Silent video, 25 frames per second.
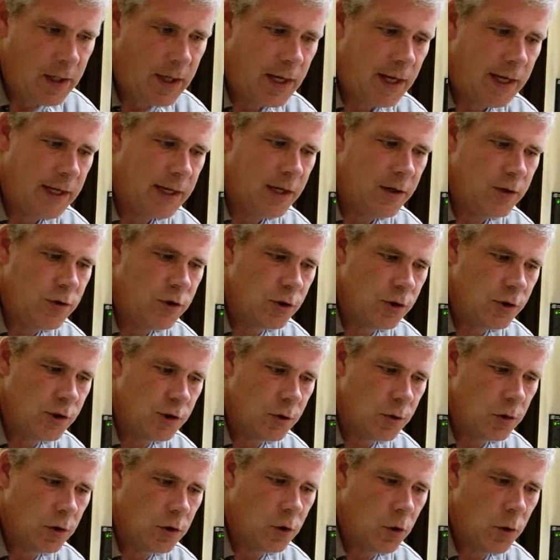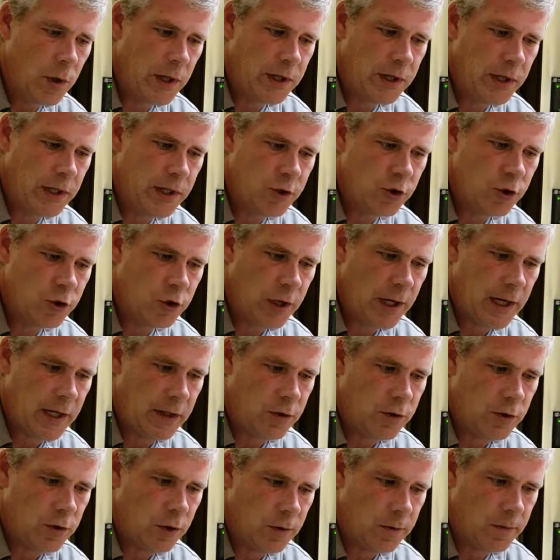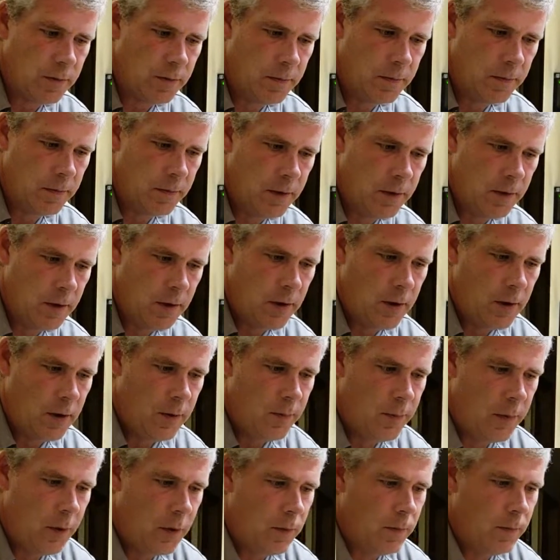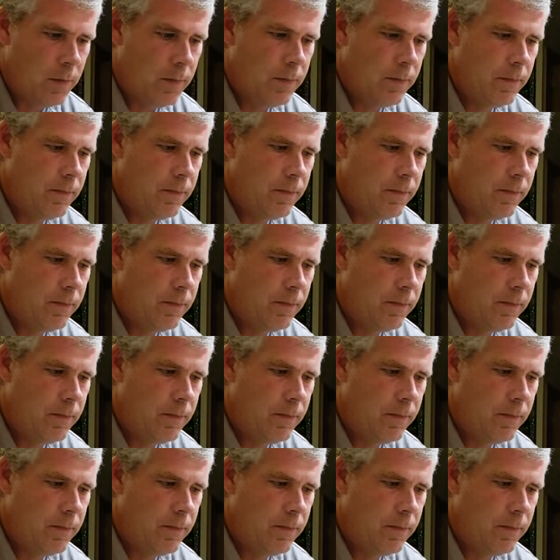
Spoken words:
and then just do a quick exchange. Boom.